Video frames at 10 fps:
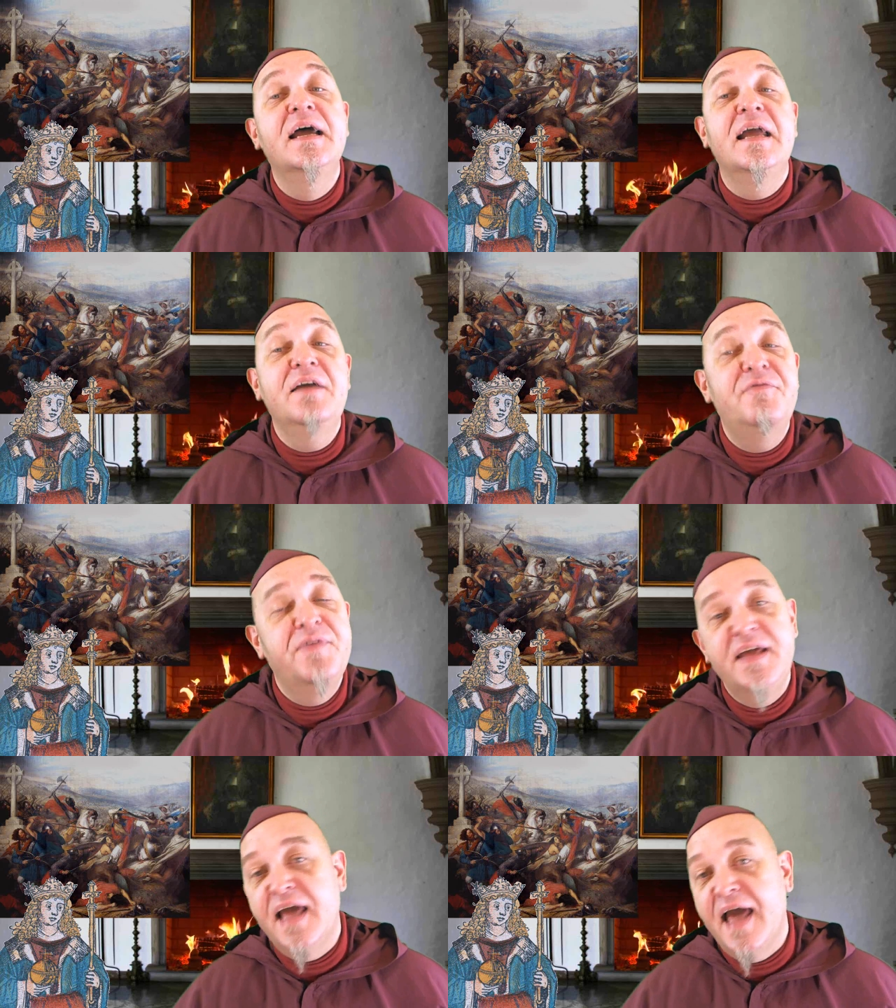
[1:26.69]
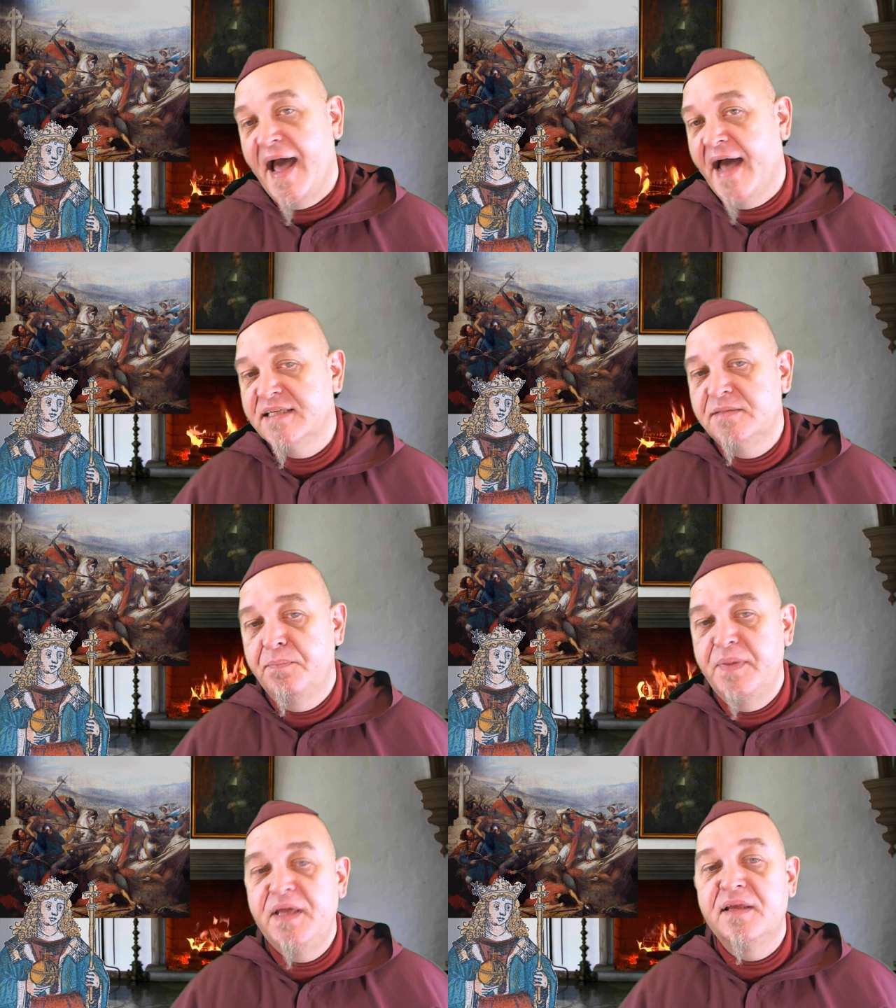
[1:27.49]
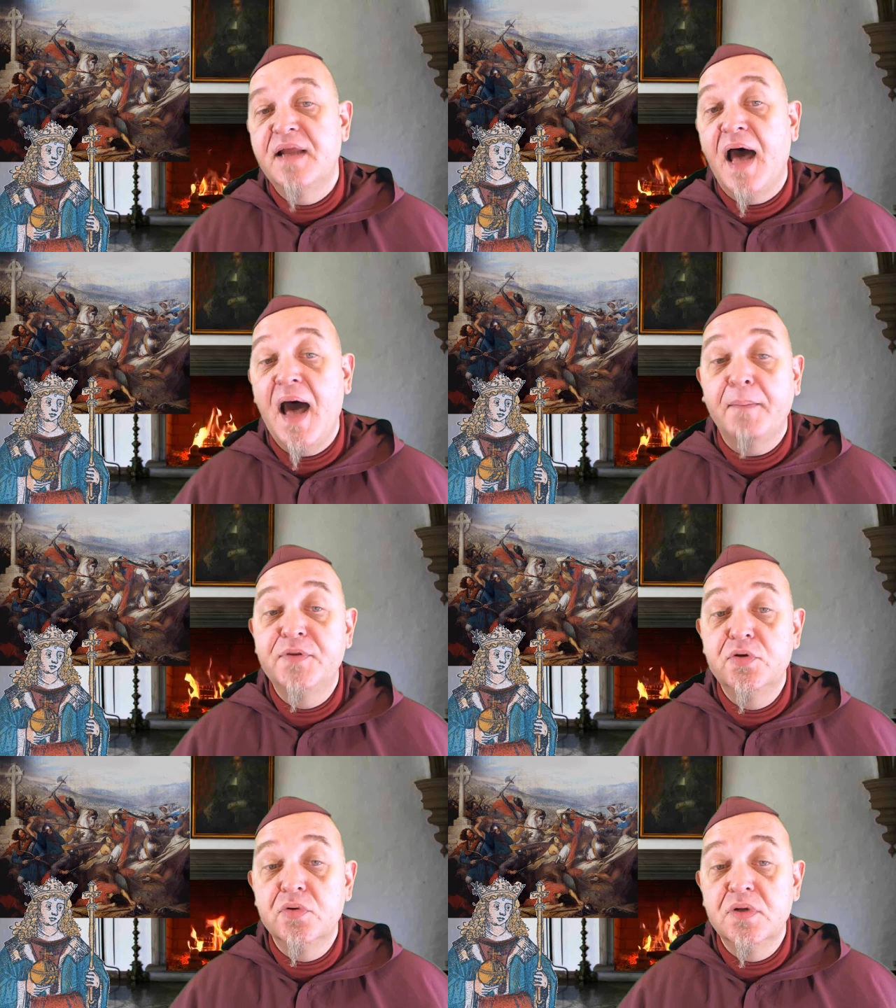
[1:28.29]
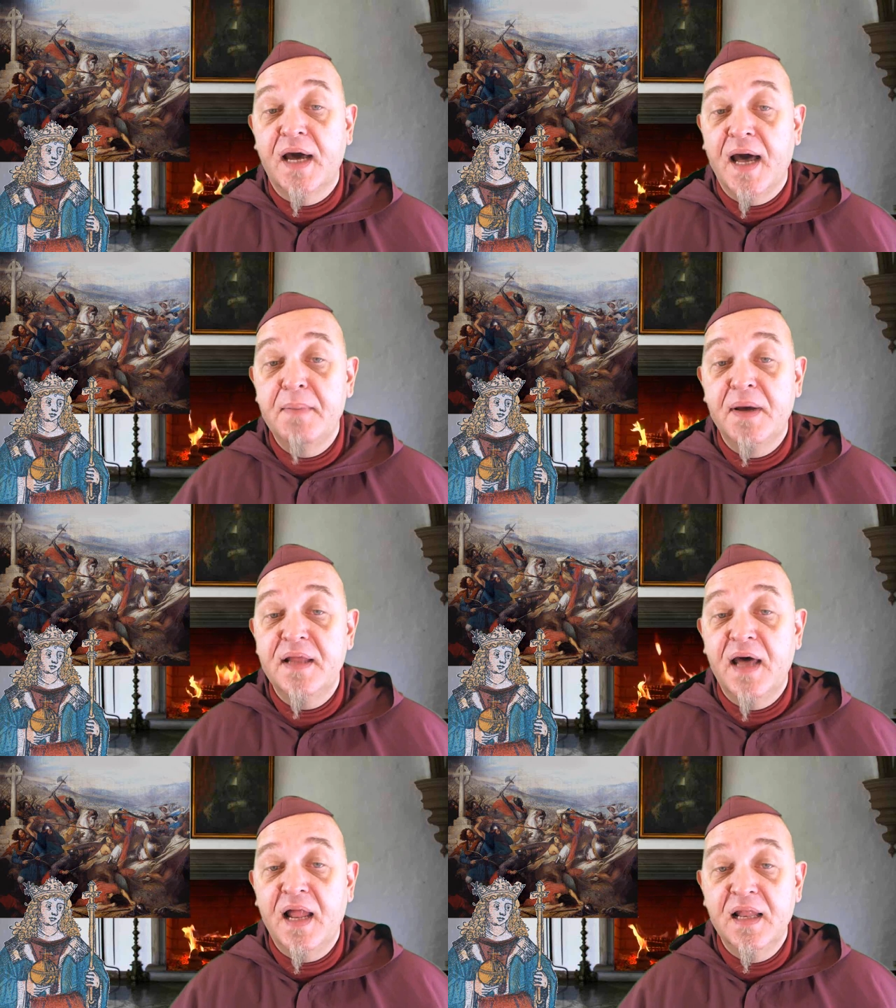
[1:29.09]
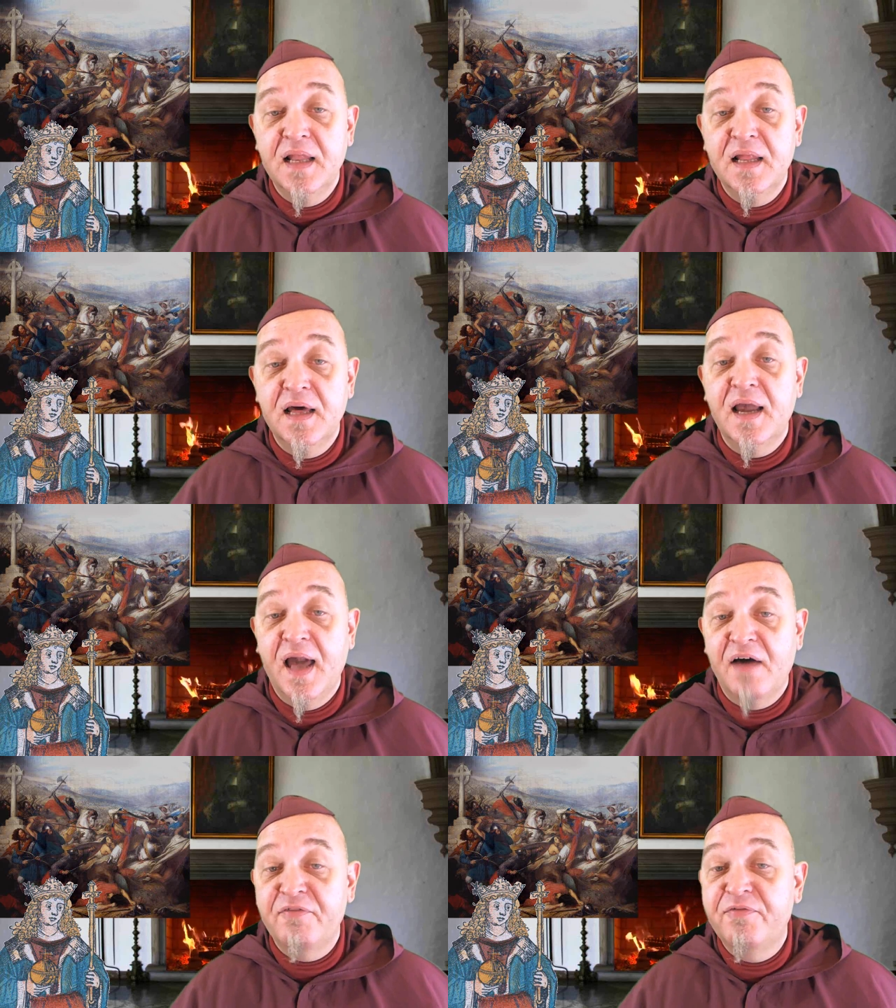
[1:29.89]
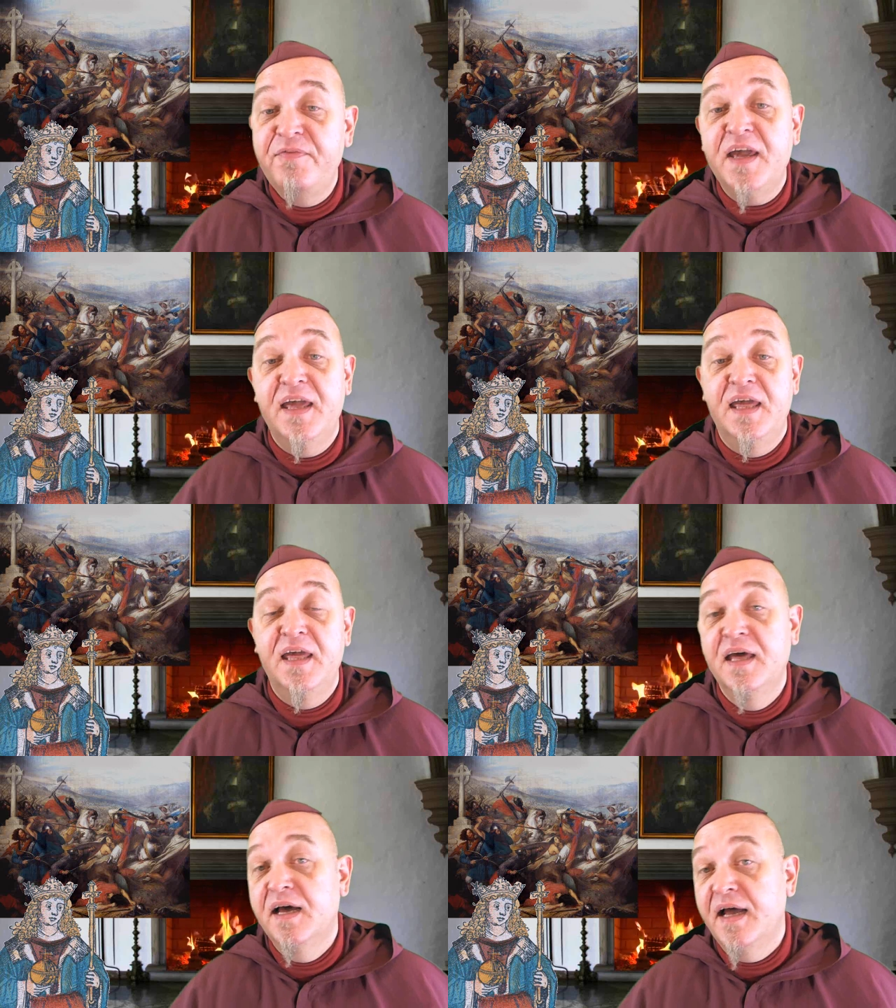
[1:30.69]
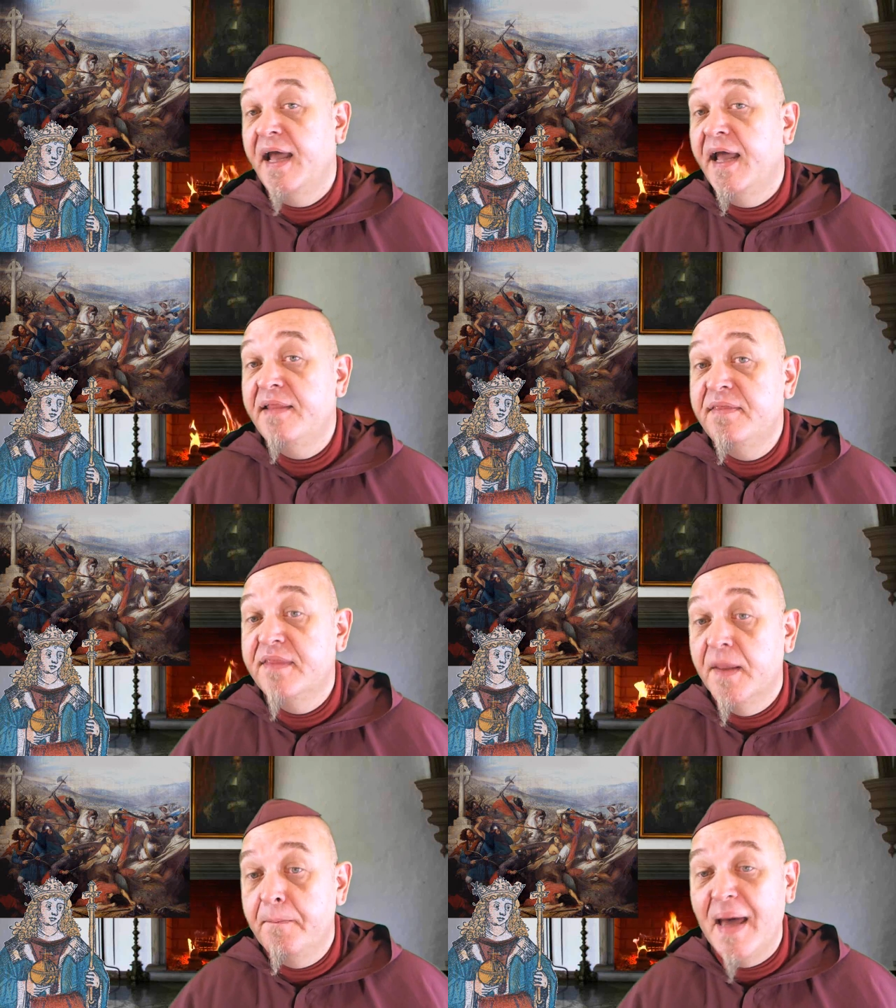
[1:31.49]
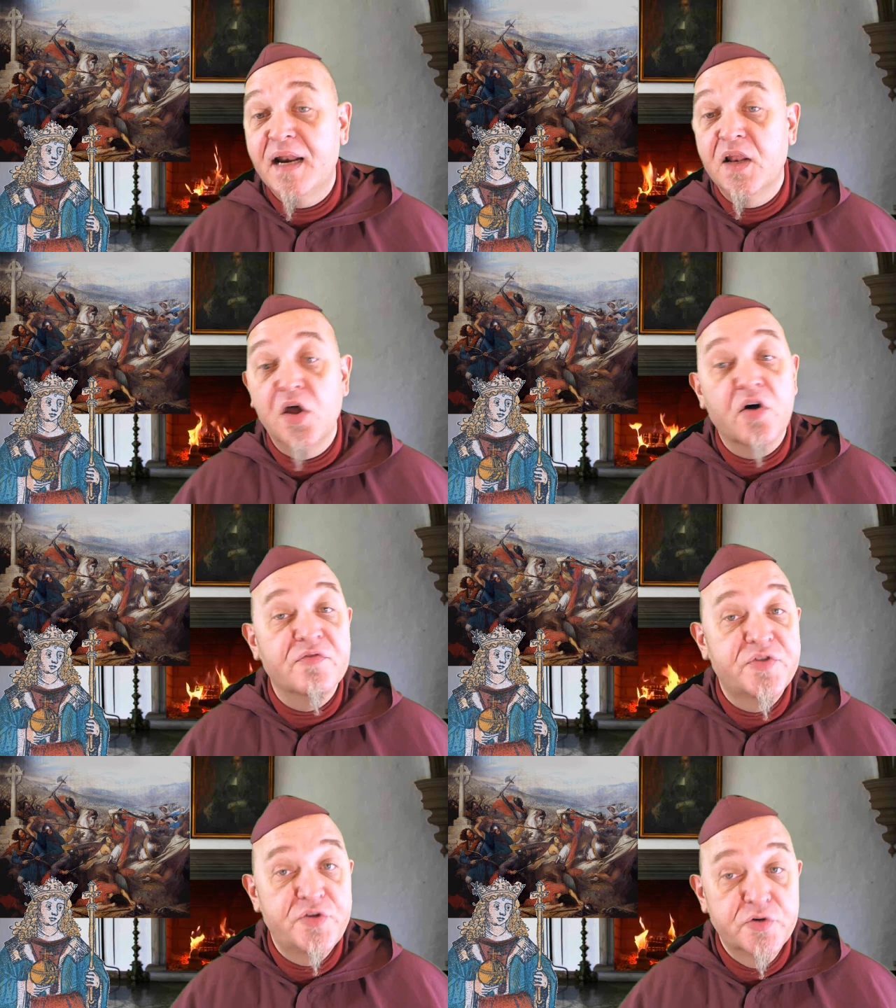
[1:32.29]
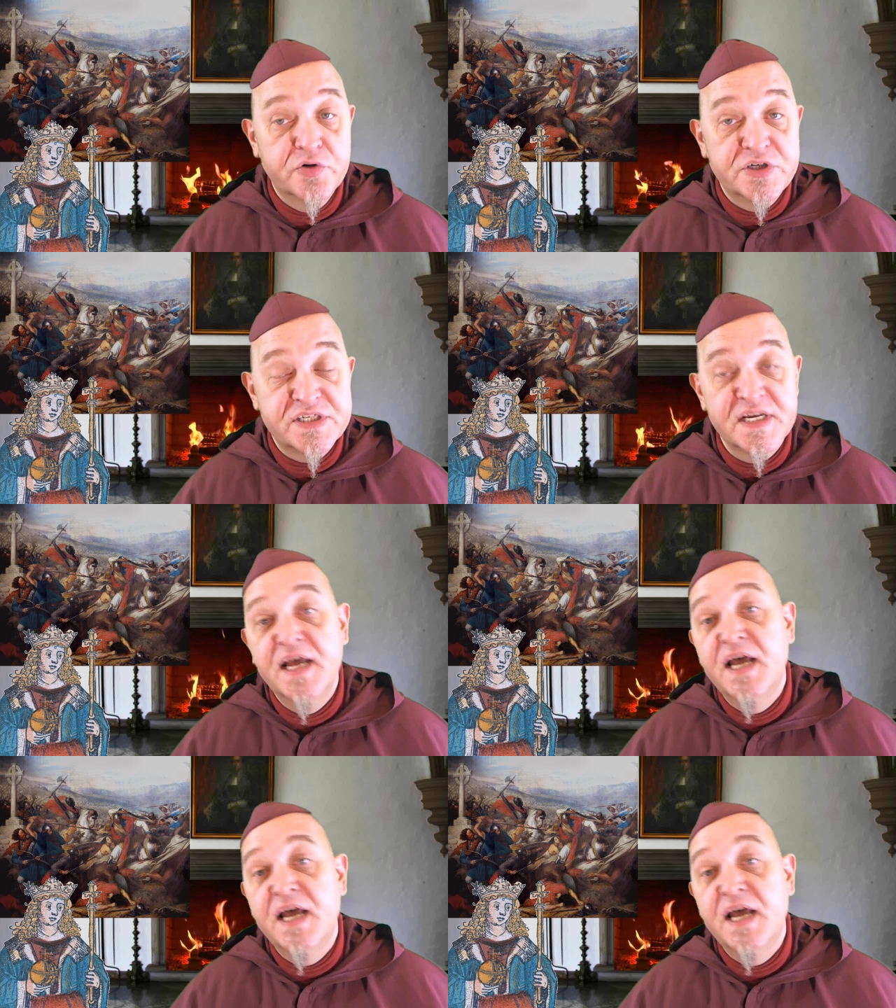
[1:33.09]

If he hadn't beaten Abdul Rahman al-Ghafiqi in the Battle of Tours,